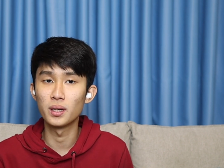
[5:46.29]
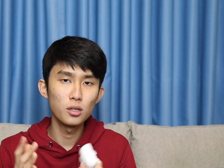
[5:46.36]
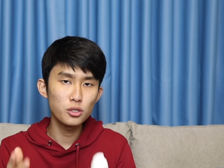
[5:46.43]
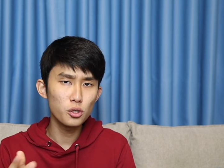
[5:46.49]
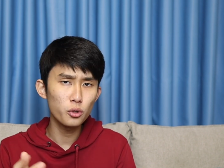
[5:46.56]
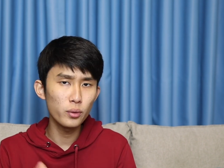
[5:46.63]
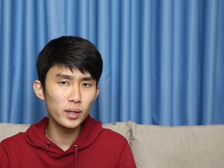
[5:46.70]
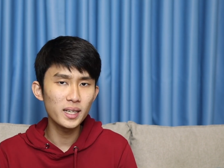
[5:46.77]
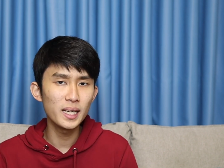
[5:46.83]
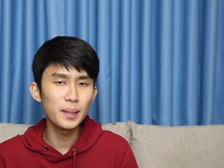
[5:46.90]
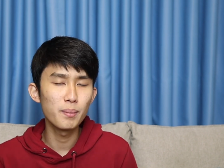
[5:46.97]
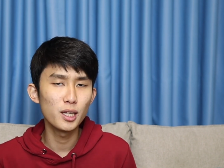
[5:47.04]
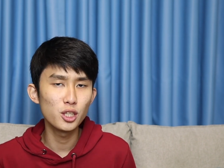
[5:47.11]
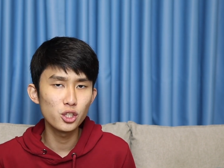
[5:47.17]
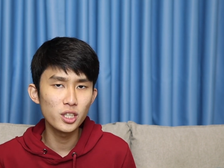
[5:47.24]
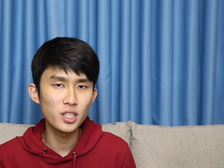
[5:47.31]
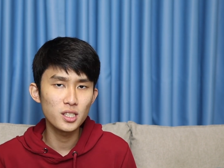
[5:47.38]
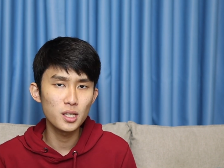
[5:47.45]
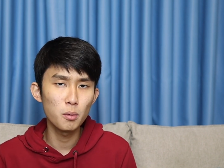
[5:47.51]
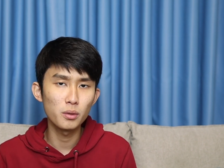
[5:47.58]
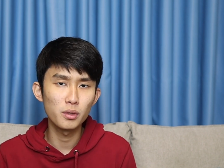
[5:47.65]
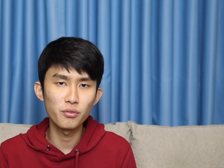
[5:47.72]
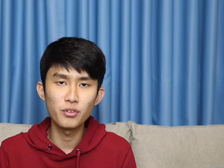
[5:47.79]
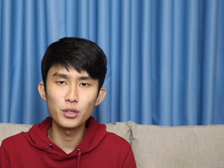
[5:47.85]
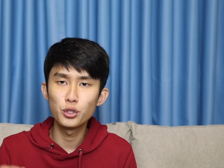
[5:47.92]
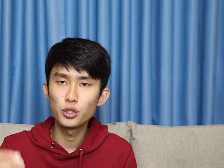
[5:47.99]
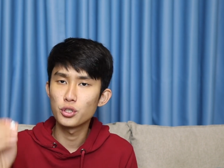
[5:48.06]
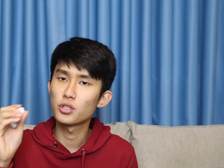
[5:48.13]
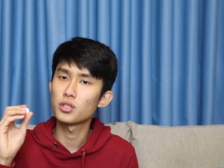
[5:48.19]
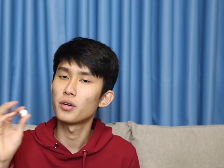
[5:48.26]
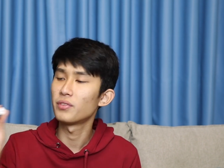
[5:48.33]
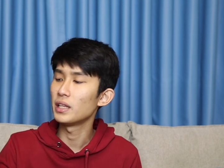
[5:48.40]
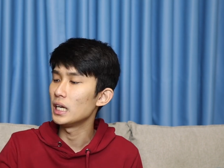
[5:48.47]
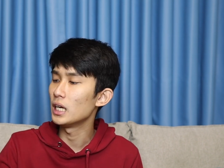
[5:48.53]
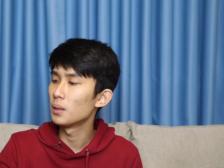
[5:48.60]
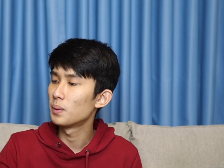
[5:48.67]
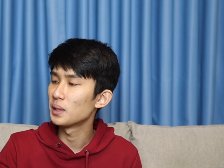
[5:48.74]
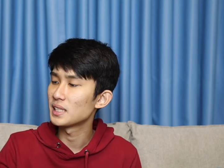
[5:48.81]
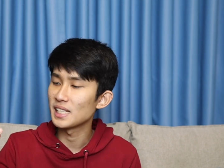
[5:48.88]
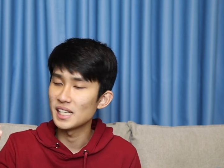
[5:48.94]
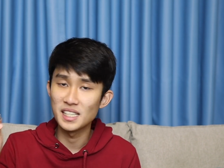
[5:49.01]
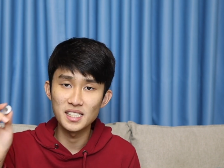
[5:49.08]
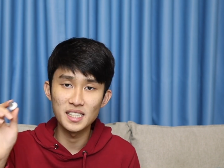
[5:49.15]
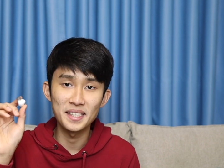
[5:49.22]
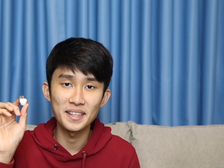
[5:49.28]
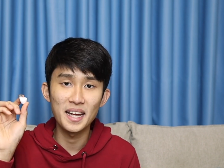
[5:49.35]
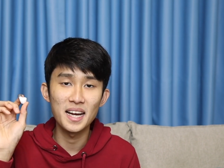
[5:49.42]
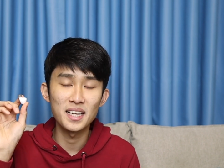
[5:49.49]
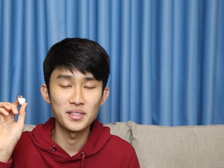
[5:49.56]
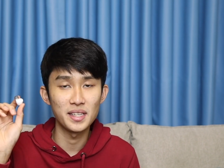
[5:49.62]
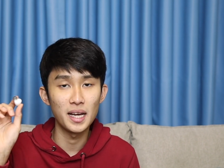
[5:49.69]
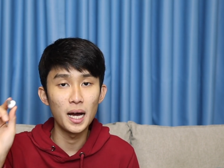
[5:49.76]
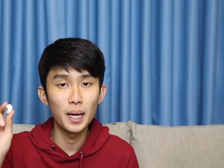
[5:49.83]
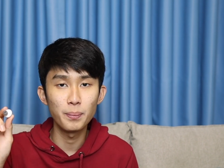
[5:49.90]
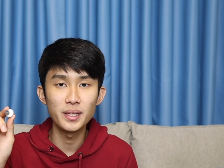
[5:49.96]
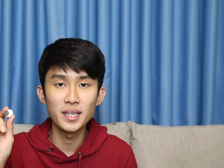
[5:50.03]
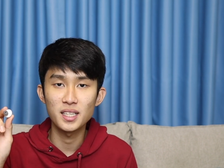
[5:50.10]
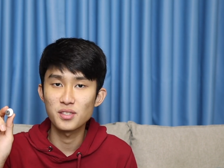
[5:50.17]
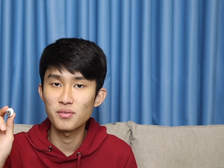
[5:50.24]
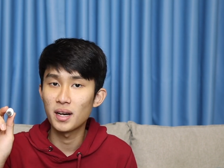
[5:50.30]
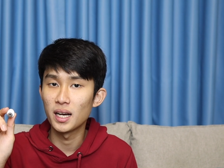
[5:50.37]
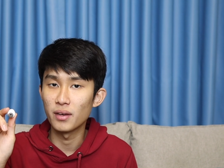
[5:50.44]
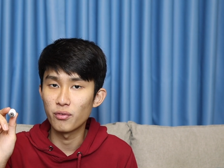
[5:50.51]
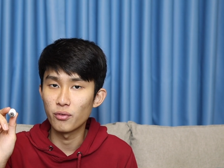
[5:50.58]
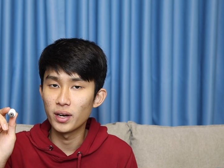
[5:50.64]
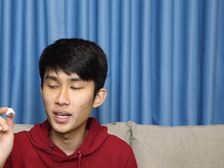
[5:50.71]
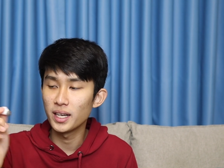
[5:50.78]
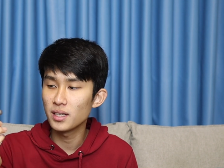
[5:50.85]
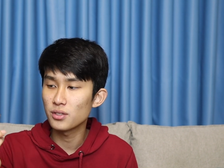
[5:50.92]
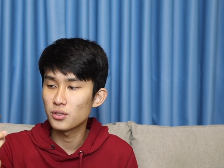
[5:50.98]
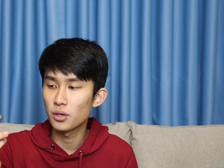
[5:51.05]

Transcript: Also, quickly mentioning some of the features of the earbuds is it has IPX5 rating,